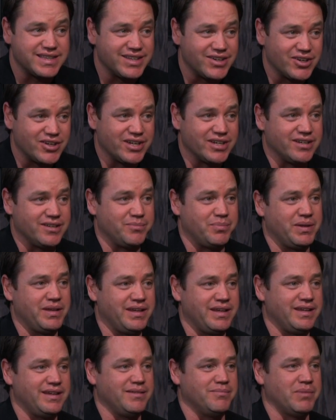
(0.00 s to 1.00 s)
they're going to
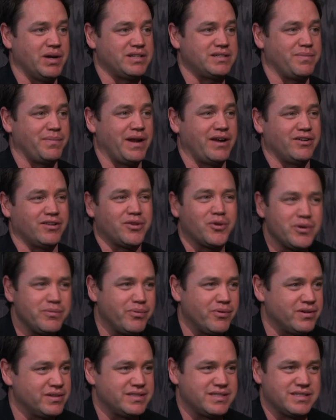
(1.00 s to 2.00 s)
be much better. 3
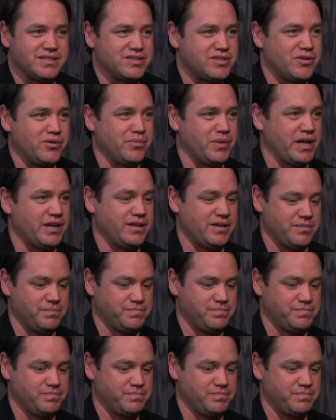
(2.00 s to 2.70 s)
points is too many.